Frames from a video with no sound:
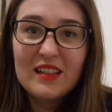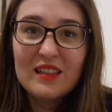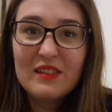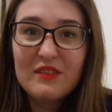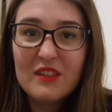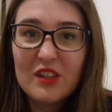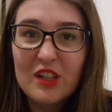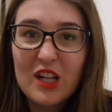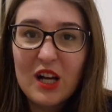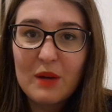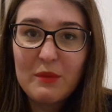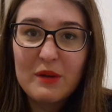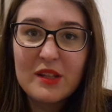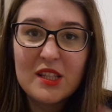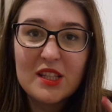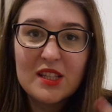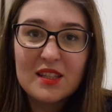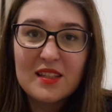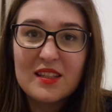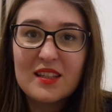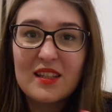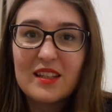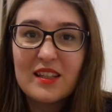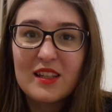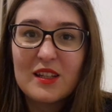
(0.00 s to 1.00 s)
Leave the
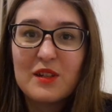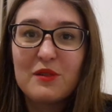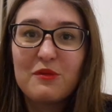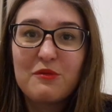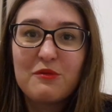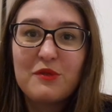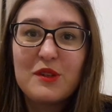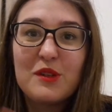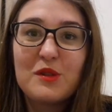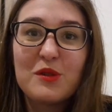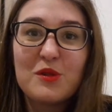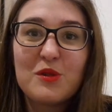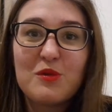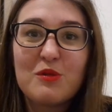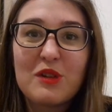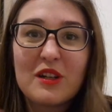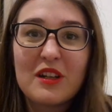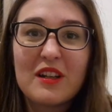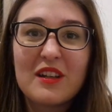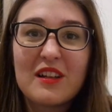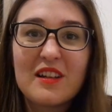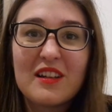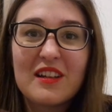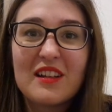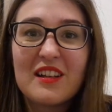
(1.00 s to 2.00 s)
comments if you
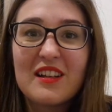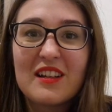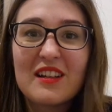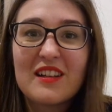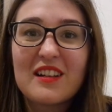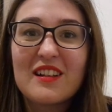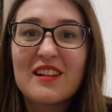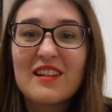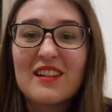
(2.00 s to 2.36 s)
wanna